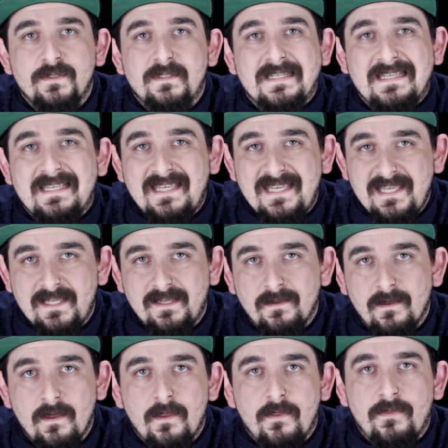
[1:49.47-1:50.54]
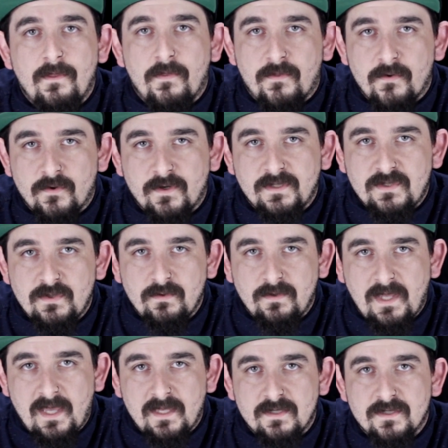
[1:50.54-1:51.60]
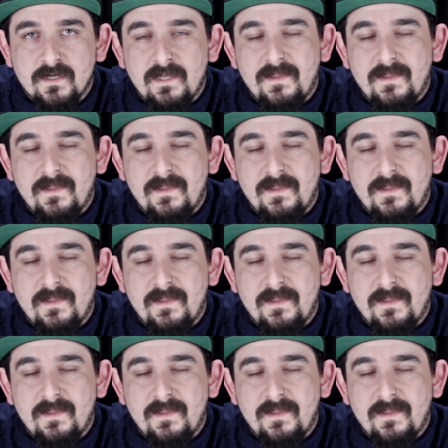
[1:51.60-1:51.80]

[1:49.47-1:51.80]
to heat the 32 gauge.